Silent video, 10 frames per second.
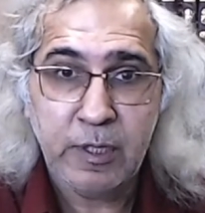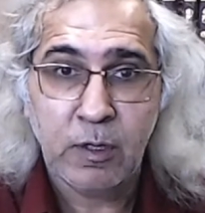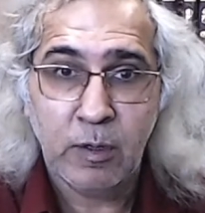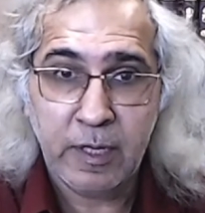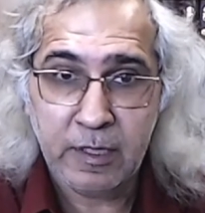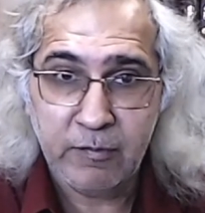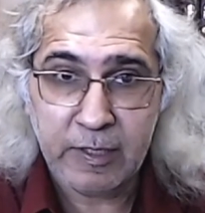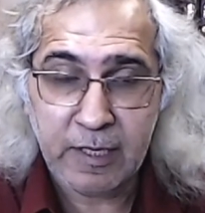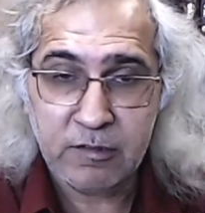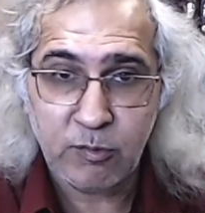or anyone
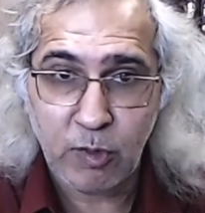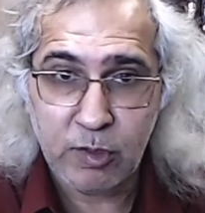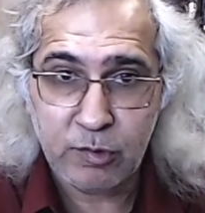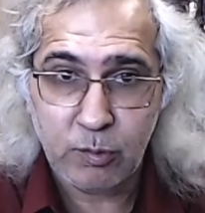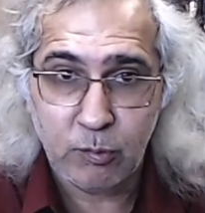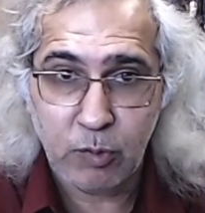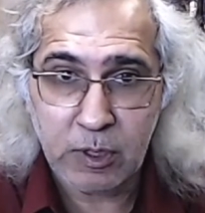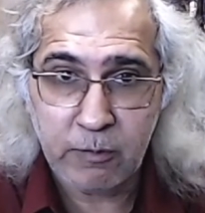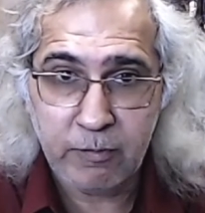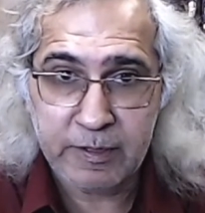else wants to
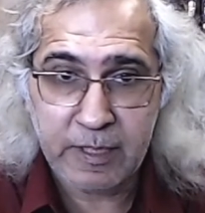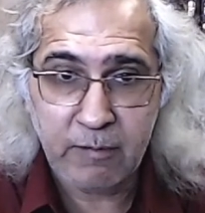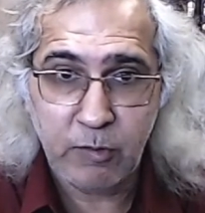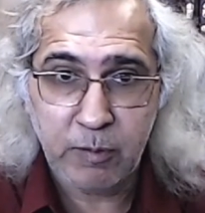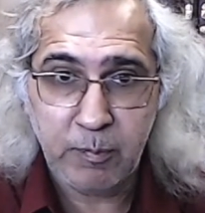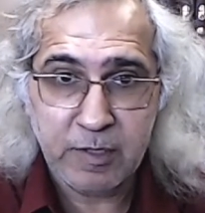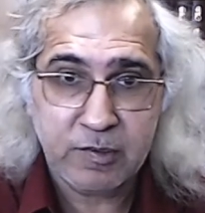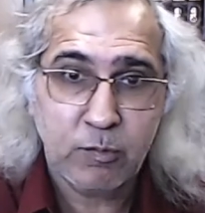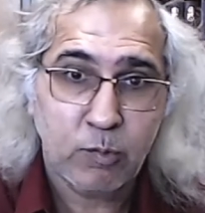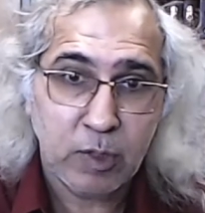work with them we
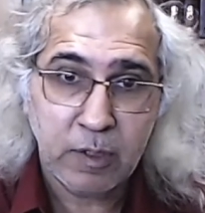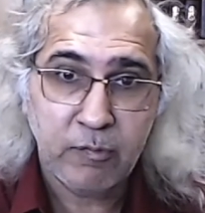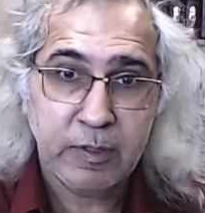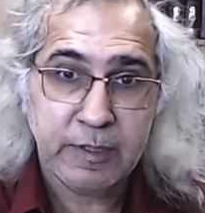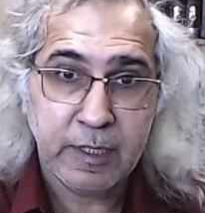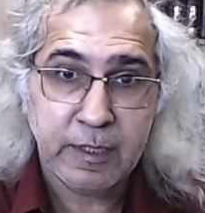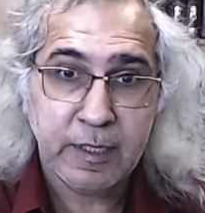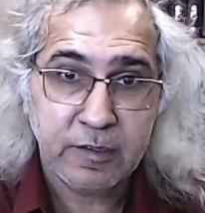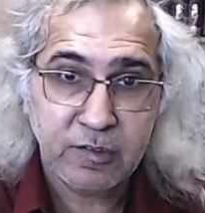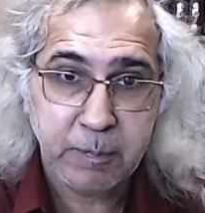must work with their
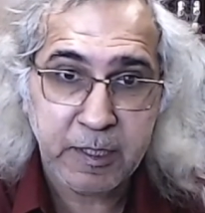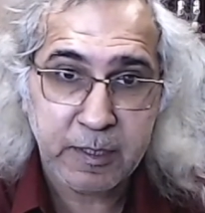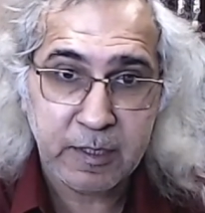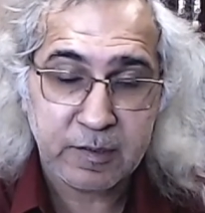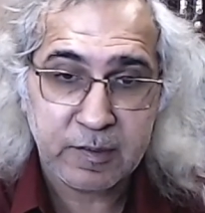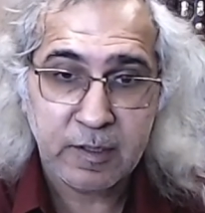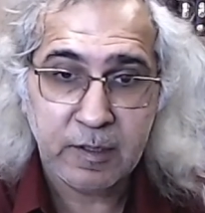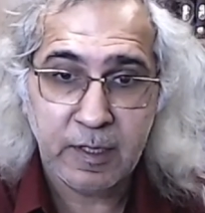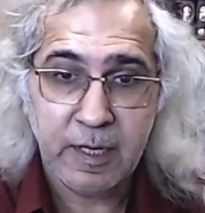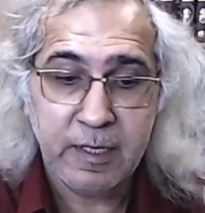experience
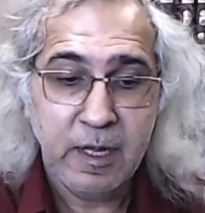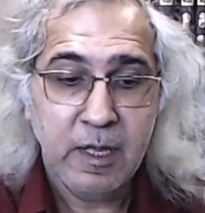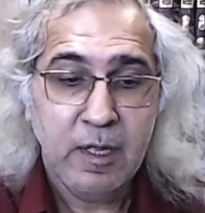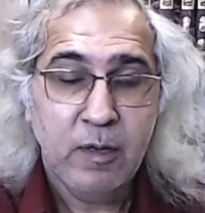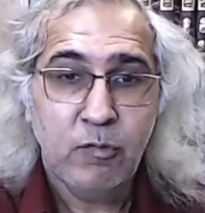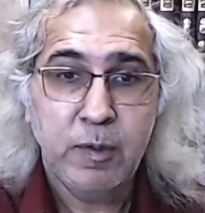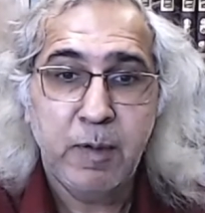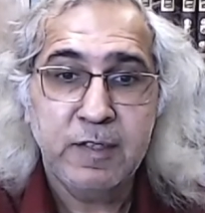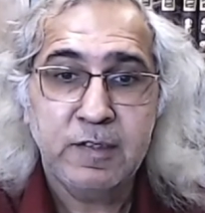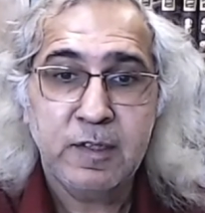right we
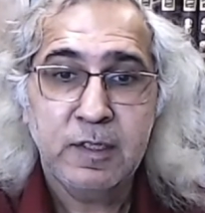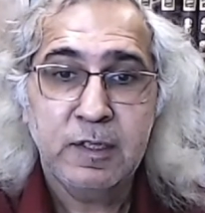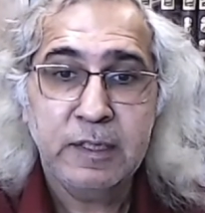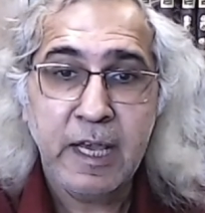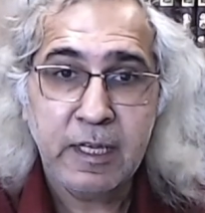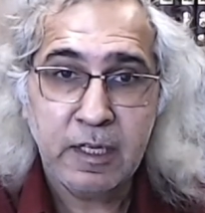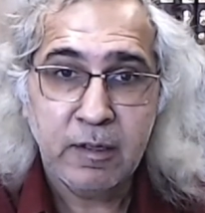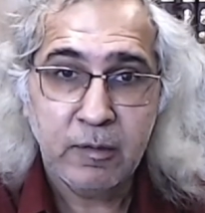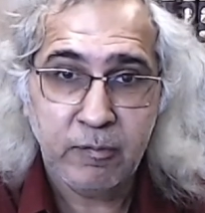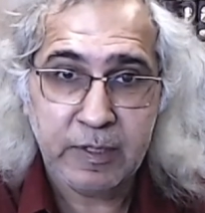must think
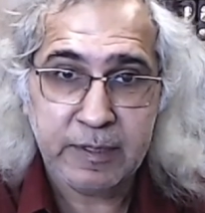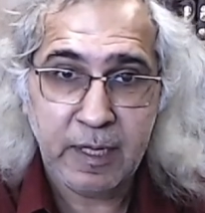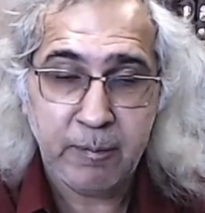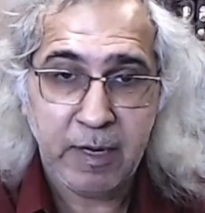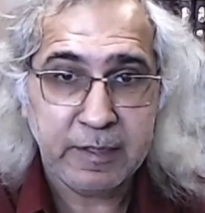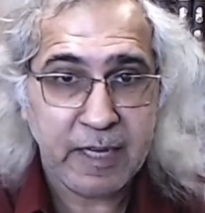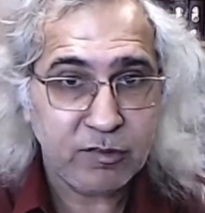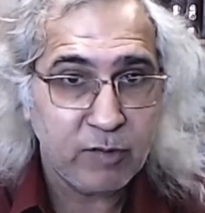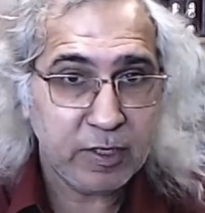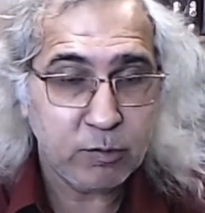with them and
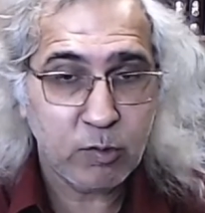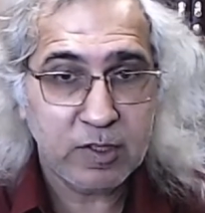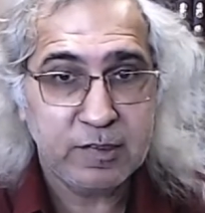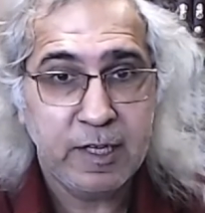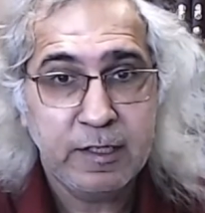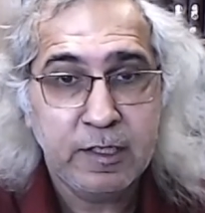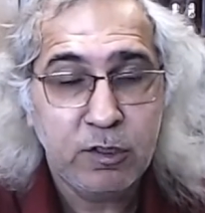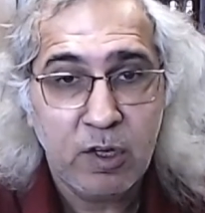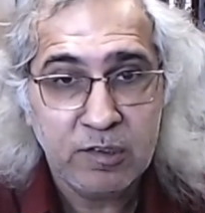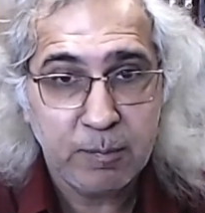that's why towards the end he
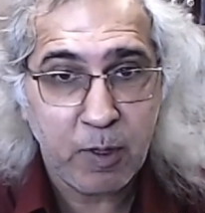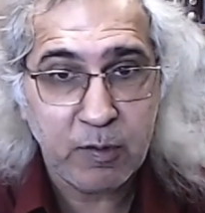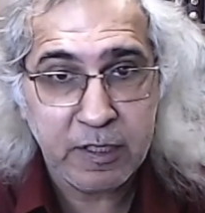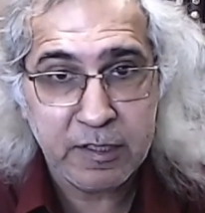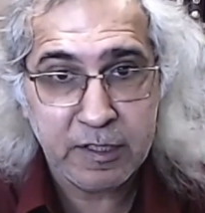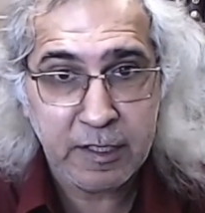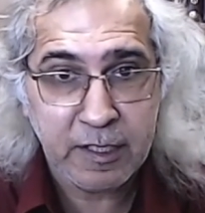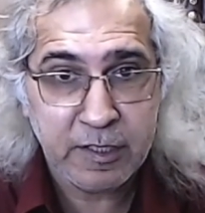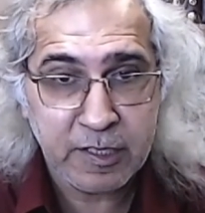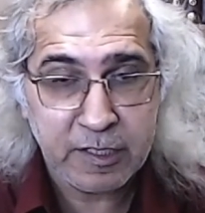talks about
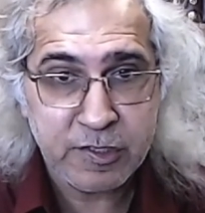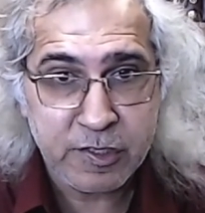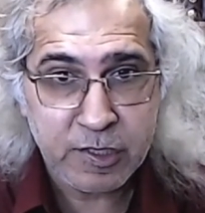intent